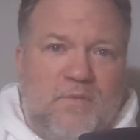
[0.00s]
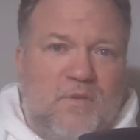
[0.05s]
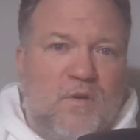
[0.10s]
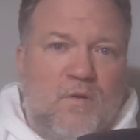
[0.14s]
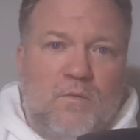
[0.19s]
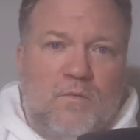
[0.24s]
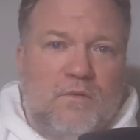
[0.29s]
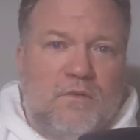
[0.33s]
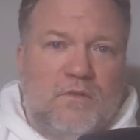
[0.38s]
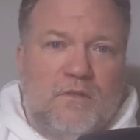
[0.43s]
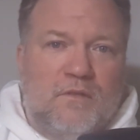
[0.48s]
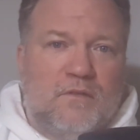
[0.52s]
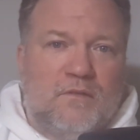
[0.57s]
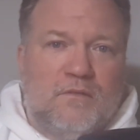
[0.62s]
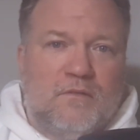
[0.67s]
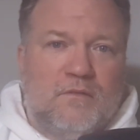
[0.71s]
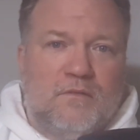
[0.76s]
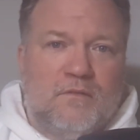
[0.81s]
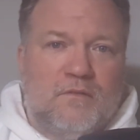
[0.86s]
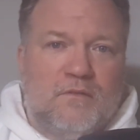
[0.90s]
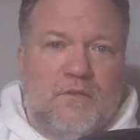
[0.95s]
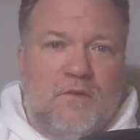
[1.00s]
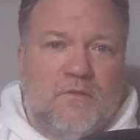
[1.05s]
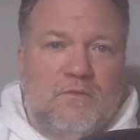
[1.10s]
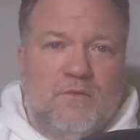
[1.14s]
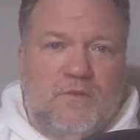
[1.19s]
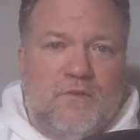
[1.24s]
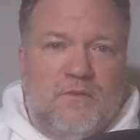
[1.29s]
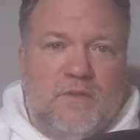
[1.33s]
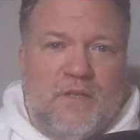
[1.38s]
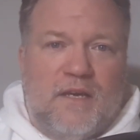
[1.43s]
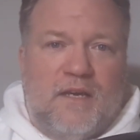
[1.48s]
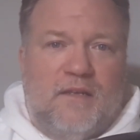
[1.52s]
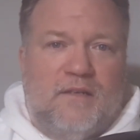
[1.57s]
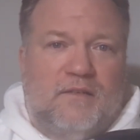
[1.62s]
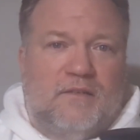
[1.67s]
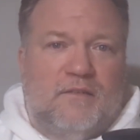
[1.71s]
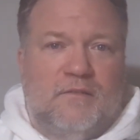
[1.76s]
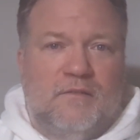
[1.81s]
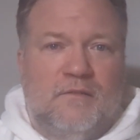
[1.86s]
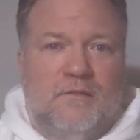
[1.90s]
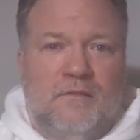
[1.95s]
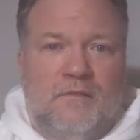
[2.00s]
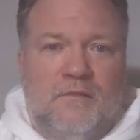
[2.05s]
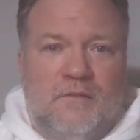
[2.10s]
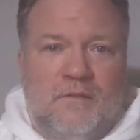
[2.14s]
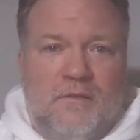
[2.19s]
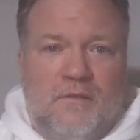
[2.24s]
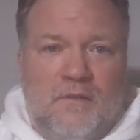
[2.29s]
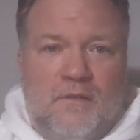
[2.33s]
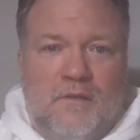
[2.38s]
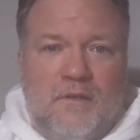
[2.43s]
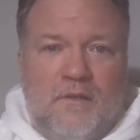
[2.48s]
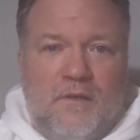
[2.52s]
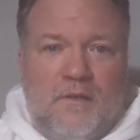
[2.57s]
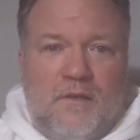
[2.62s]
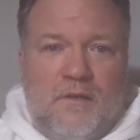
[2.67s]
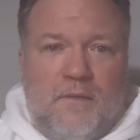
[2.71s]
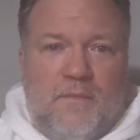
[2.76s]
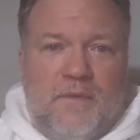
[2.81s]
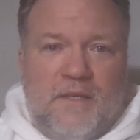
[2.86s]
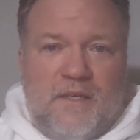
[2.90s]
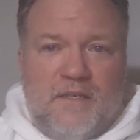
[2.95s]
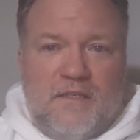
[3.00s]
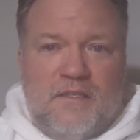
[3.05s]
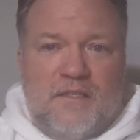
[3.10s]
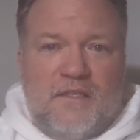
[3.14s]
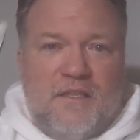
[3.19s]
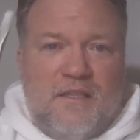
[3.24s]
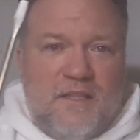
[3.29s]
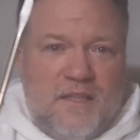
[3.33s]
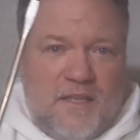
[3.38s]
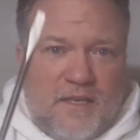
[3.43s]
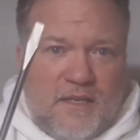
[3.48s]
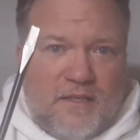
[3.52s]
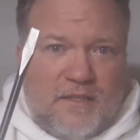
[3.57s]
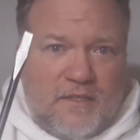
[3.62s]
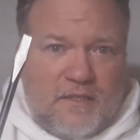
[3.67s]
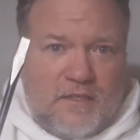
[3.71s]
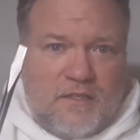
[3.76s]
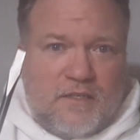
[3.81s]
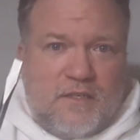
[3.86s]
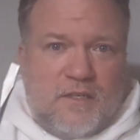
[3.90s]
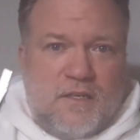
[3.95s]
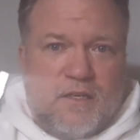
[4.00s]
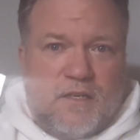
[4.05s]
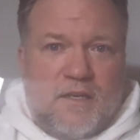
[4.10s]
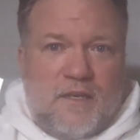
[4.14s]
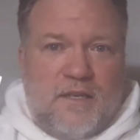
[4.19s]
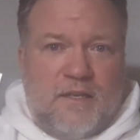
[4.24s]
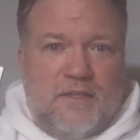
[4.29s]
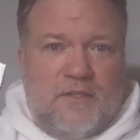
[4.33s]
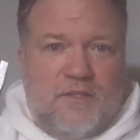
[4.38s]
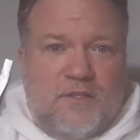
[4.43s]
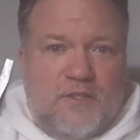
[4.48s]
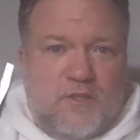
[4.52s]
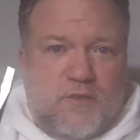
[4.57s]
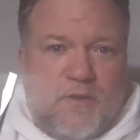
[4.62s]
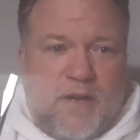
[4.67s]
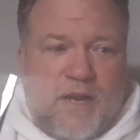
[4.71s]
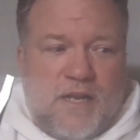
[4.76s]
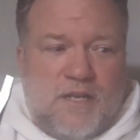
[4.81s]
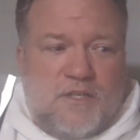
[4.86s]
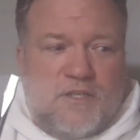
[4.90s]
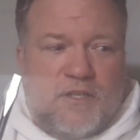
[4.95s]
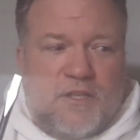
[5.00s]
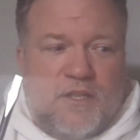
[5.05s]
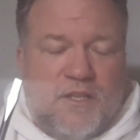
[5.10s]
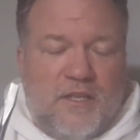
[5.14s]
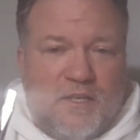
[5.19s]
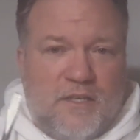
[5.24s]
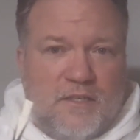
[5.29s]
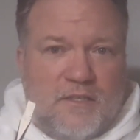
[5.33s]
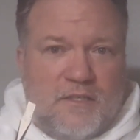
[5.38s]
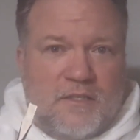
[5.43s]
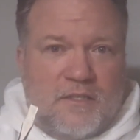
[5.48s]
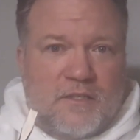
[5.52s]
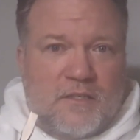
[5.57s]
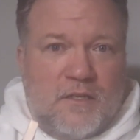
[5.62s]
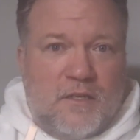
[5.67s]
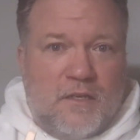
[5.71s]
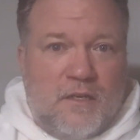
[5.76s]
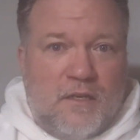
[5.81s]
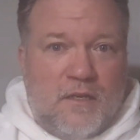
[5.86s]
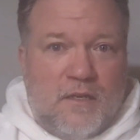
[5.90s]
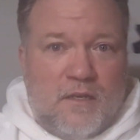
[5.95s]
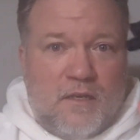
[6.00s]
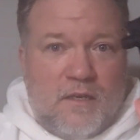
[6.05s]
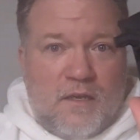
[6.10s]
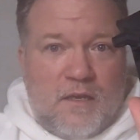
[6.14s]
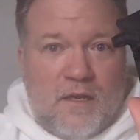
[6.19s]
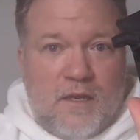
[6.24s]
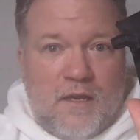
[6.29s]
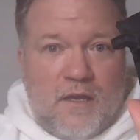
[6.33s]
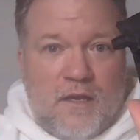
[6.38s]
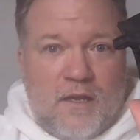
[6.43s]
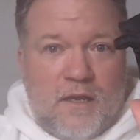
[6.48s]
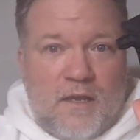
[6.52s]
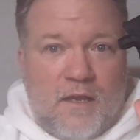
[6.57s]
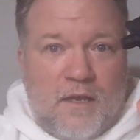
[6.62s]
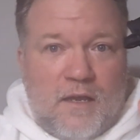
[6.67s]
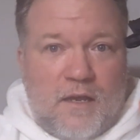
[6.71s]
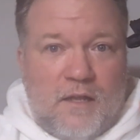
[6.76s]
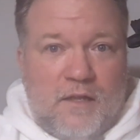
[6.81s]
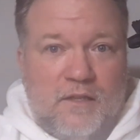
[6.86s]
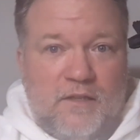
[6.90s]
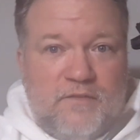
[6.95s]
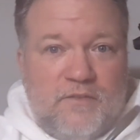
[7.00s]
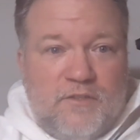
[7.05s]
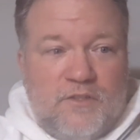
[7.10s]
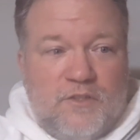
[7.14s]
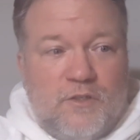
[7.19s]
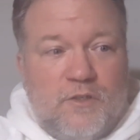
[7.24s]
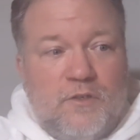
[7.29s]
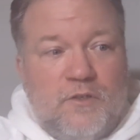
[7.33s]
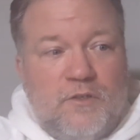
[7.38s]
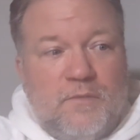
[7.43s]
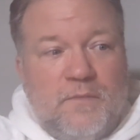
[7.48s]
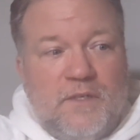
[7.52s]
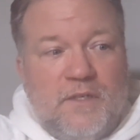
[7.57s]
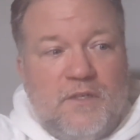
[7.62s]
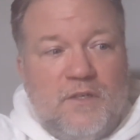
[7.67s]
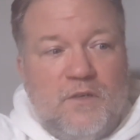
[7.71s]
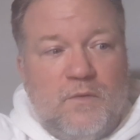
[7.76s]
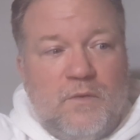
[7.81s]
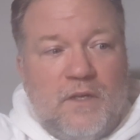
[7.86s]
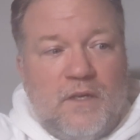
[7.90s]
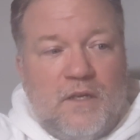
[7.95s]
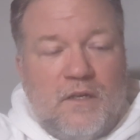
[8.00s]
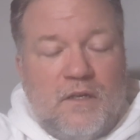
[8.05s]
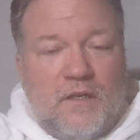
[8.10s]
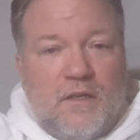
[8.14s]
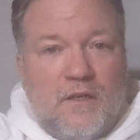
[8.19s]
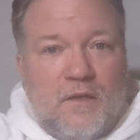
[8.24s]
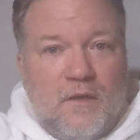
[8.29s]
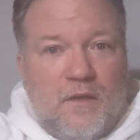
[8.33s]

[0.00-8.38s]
Don't do that, because this can scratch this. I'll even show you me doing it.